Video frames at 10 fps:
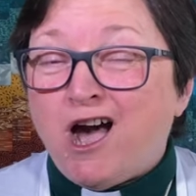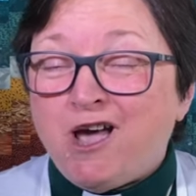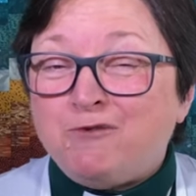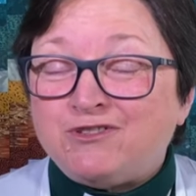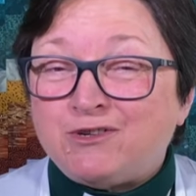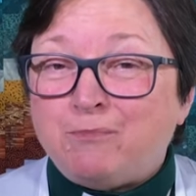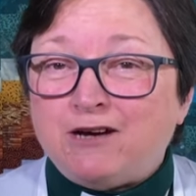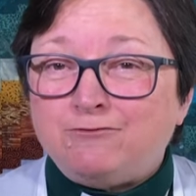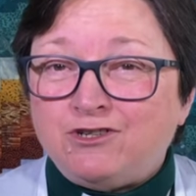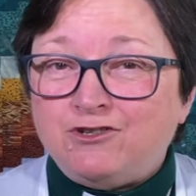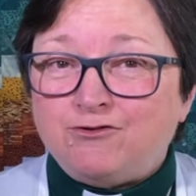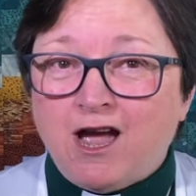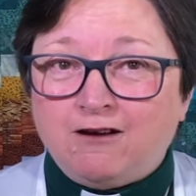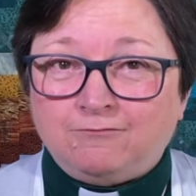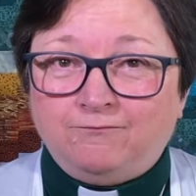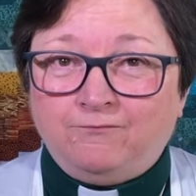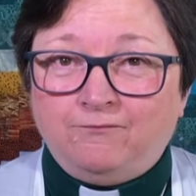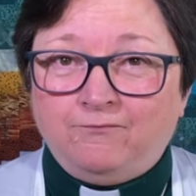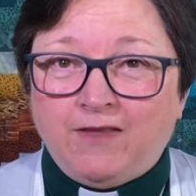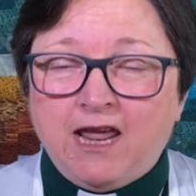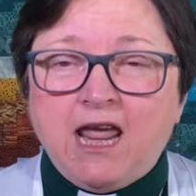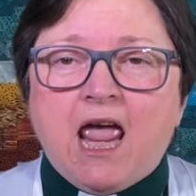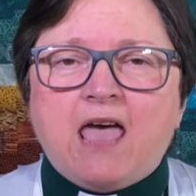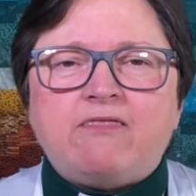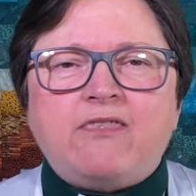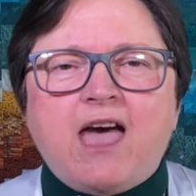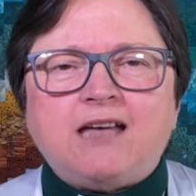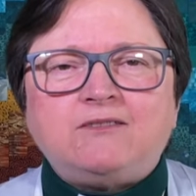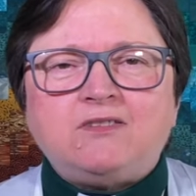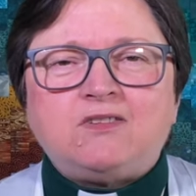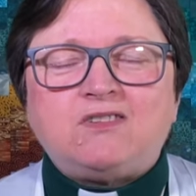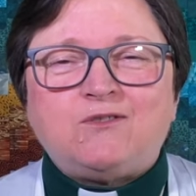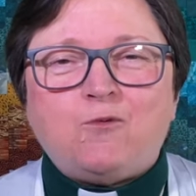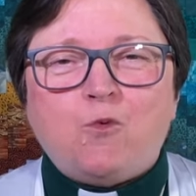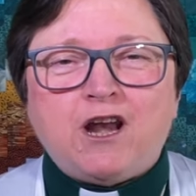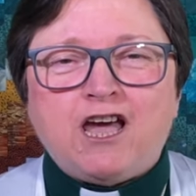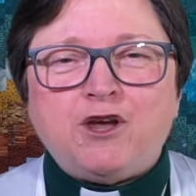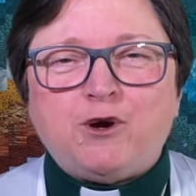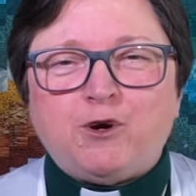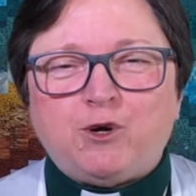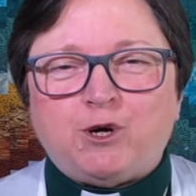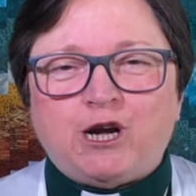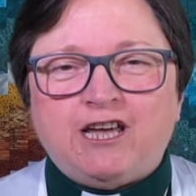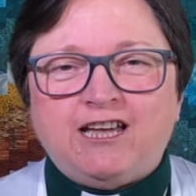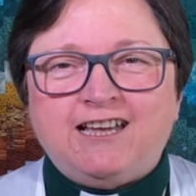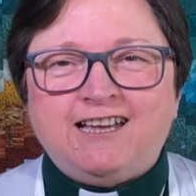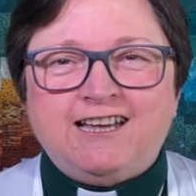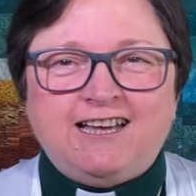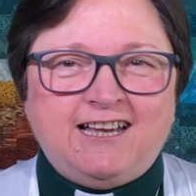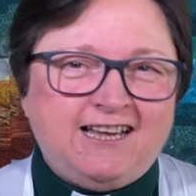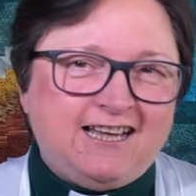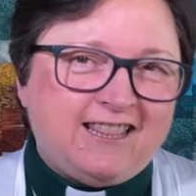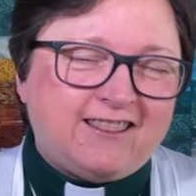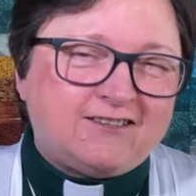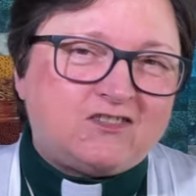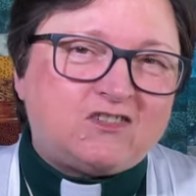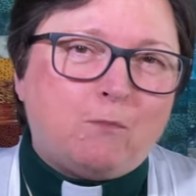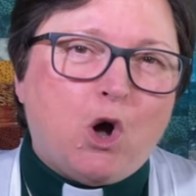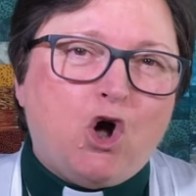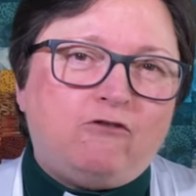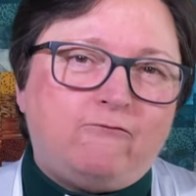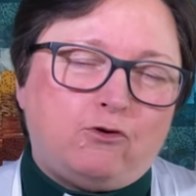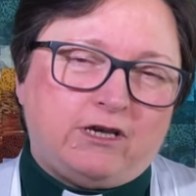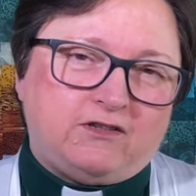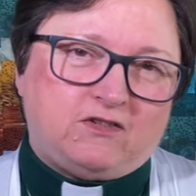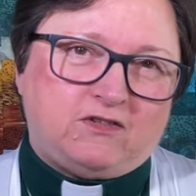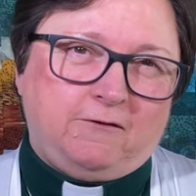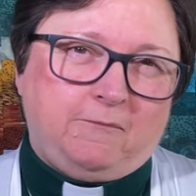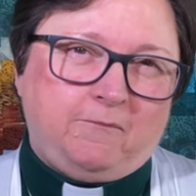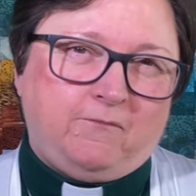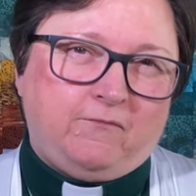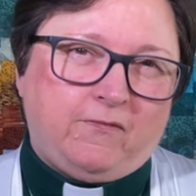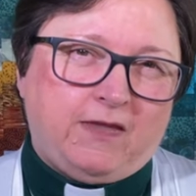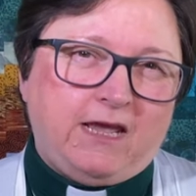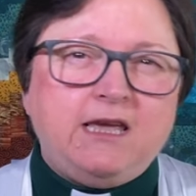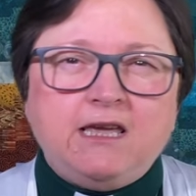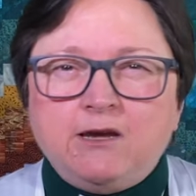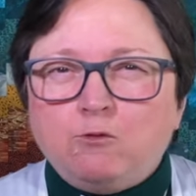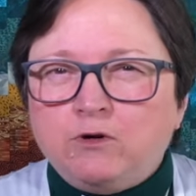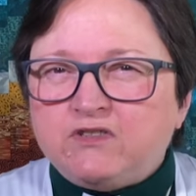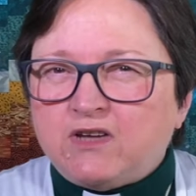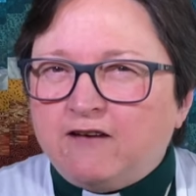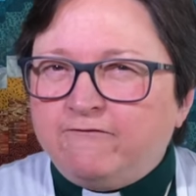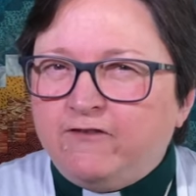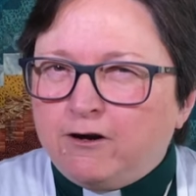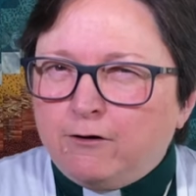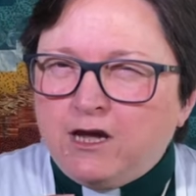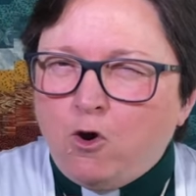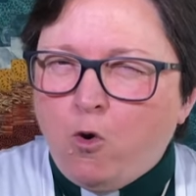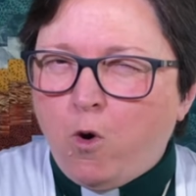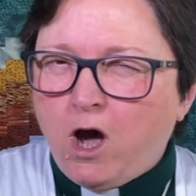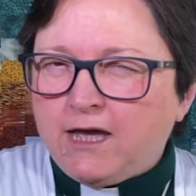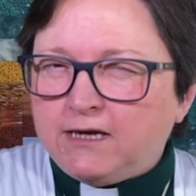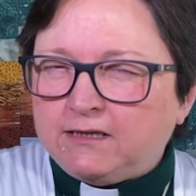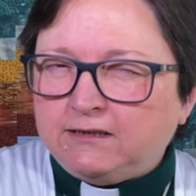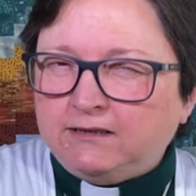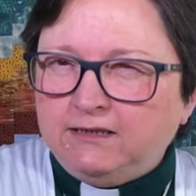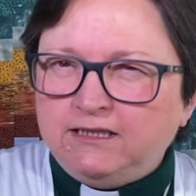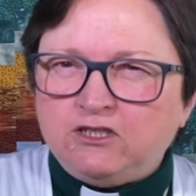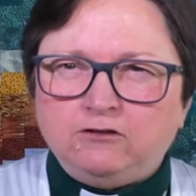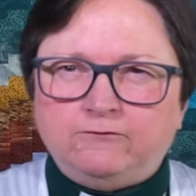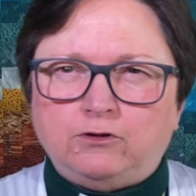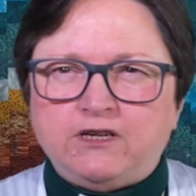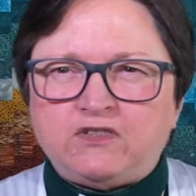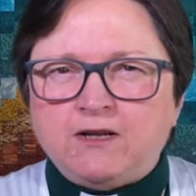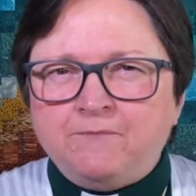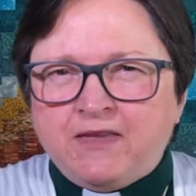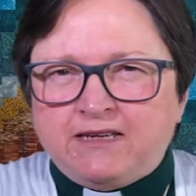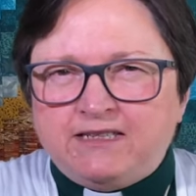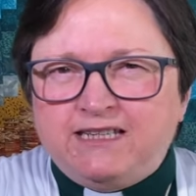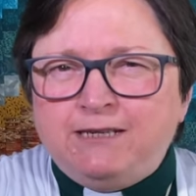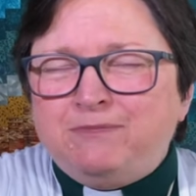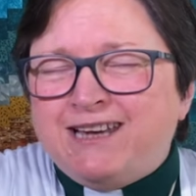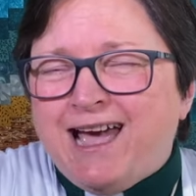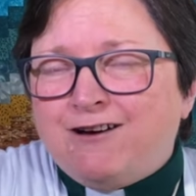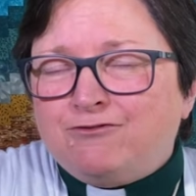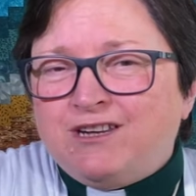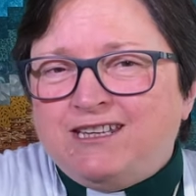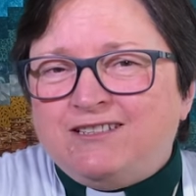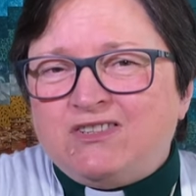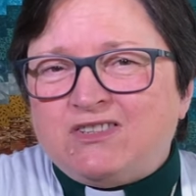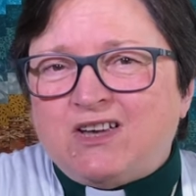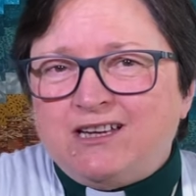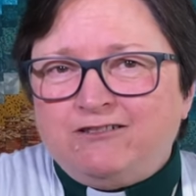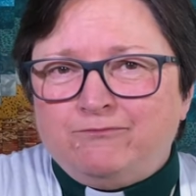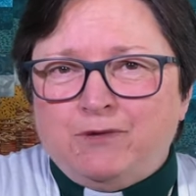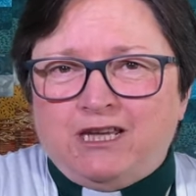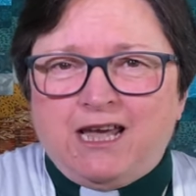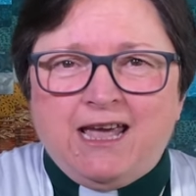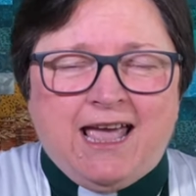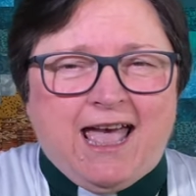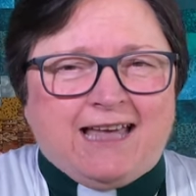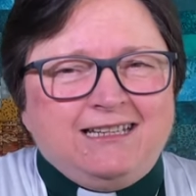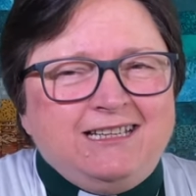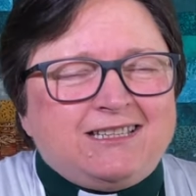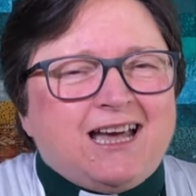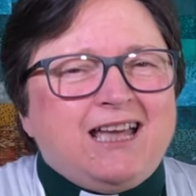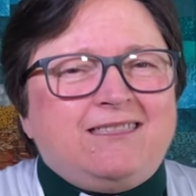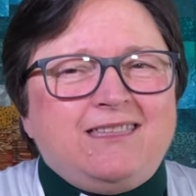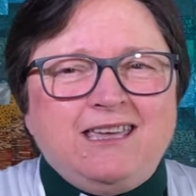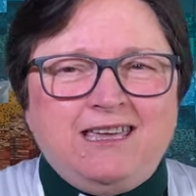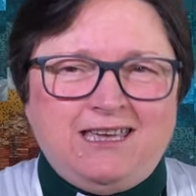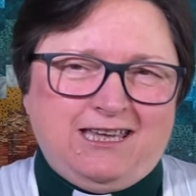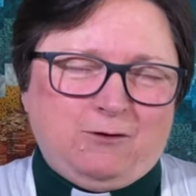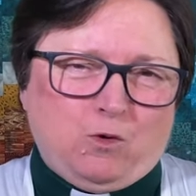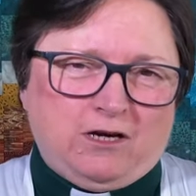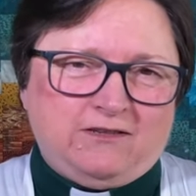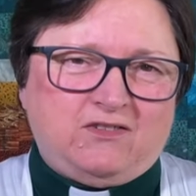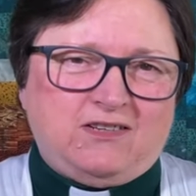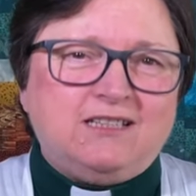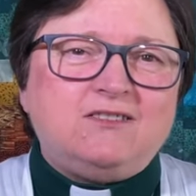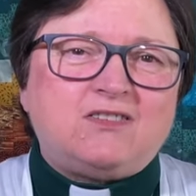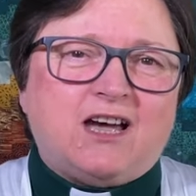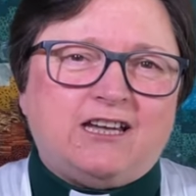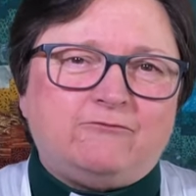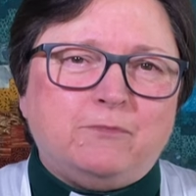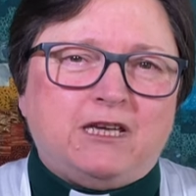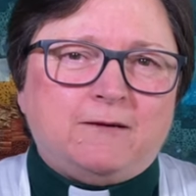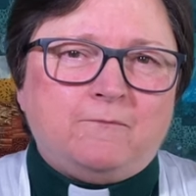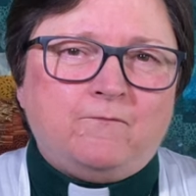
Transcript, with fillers: I was about to drown. And that's when I heard the small voice. It was a very quiet little voice deep down inside of me, at least I think it was inside of me.